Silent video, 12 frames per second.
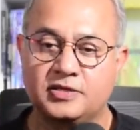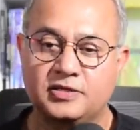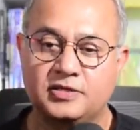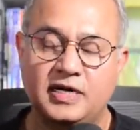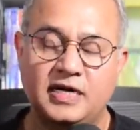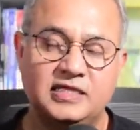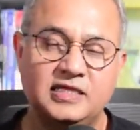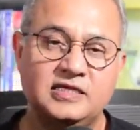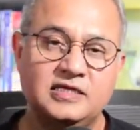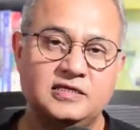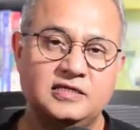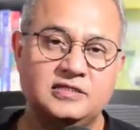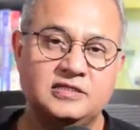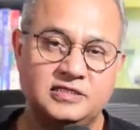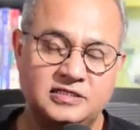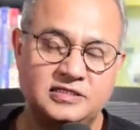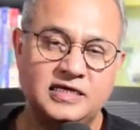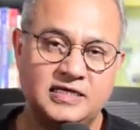I think the
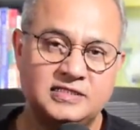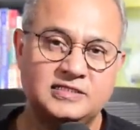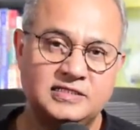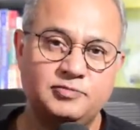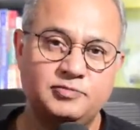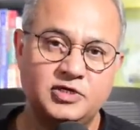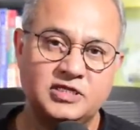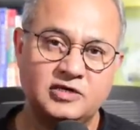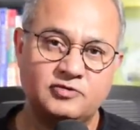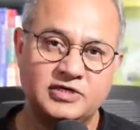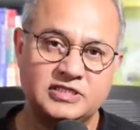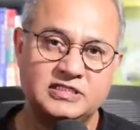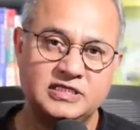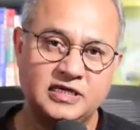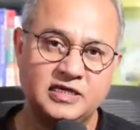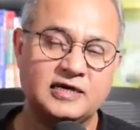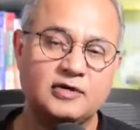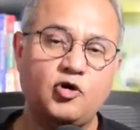deaths number that we are seeing
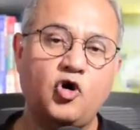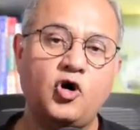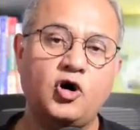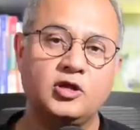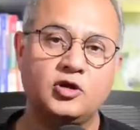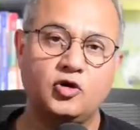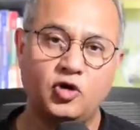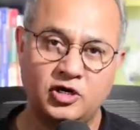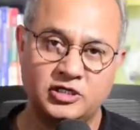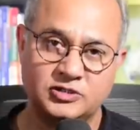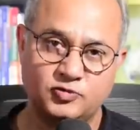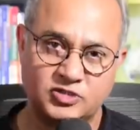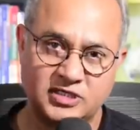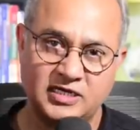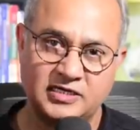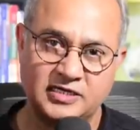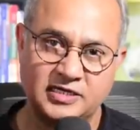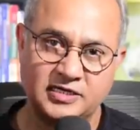are all cause
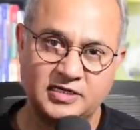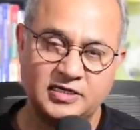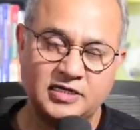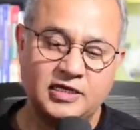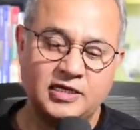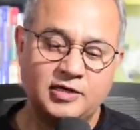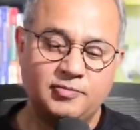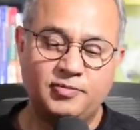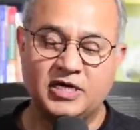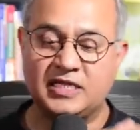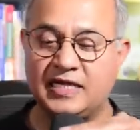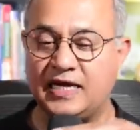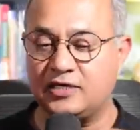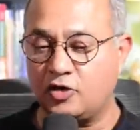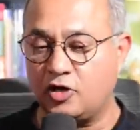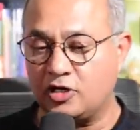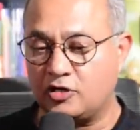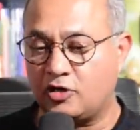mortality, but that
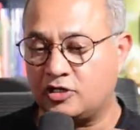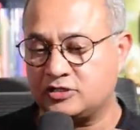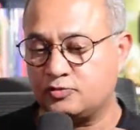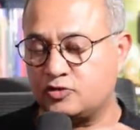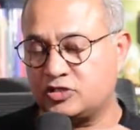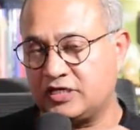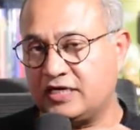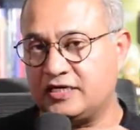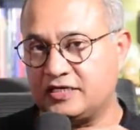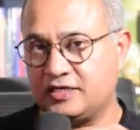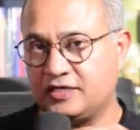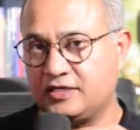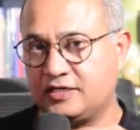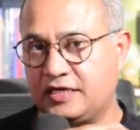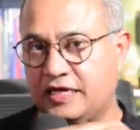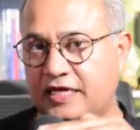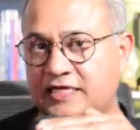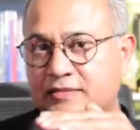all cause mortality
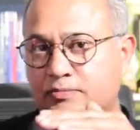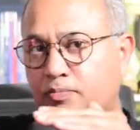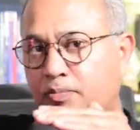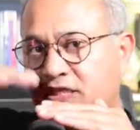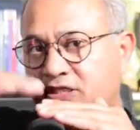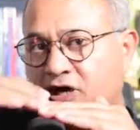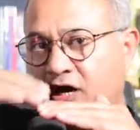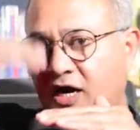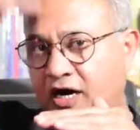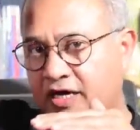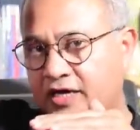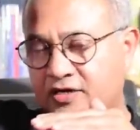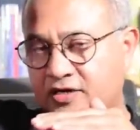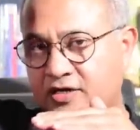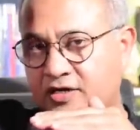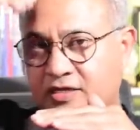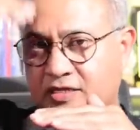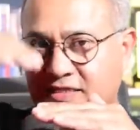is much higher
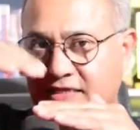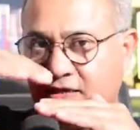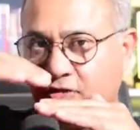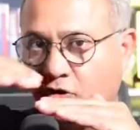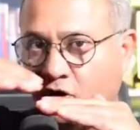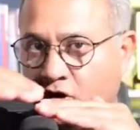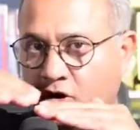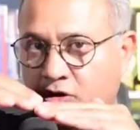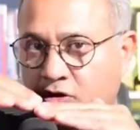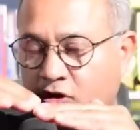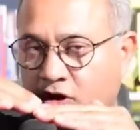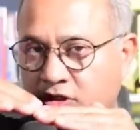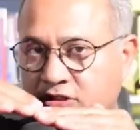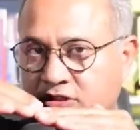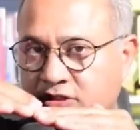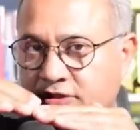than all cause